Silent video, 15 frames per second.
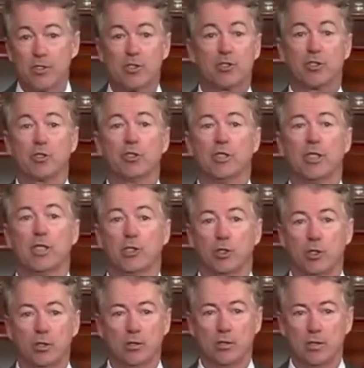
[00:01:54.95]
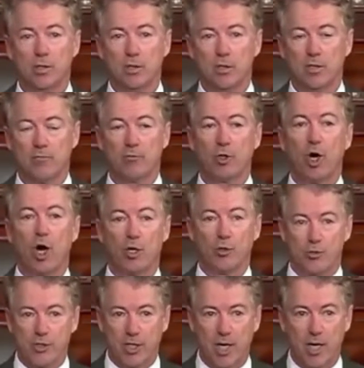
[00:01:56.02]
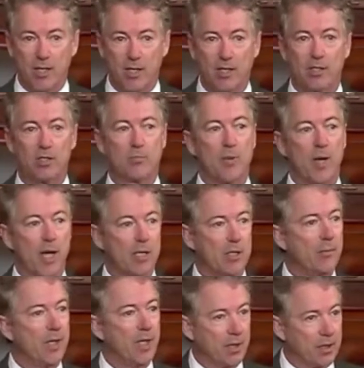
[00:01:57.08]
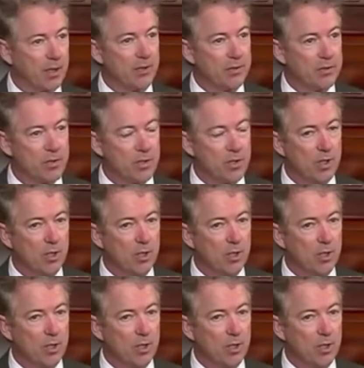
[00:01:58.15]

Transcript: It's illegal for our CIA to spy on Americans.